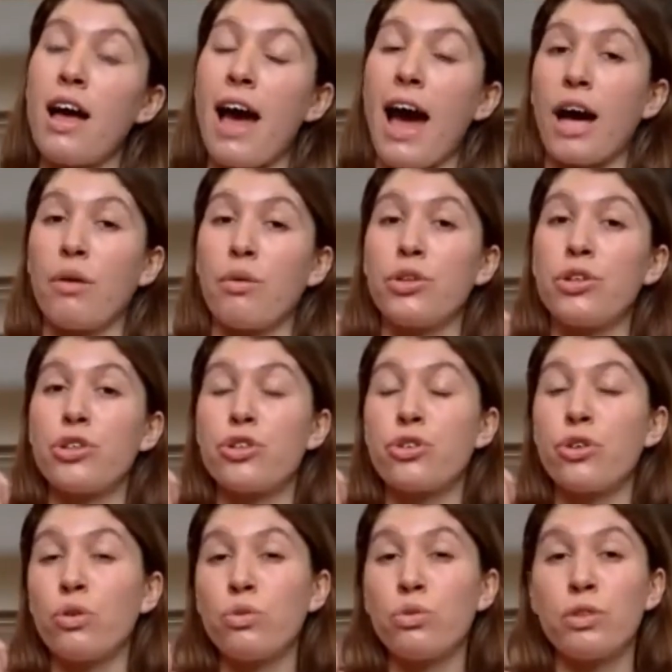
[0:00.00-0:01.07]
Our
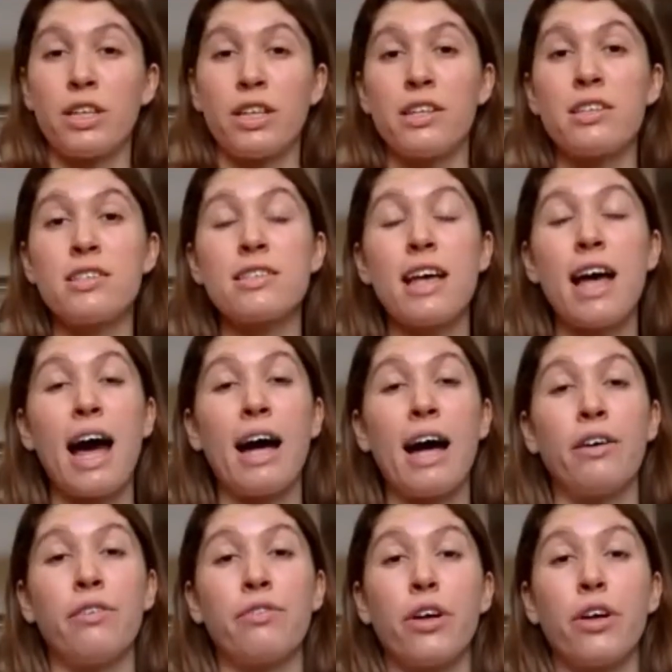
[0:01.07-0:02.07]
shoulders have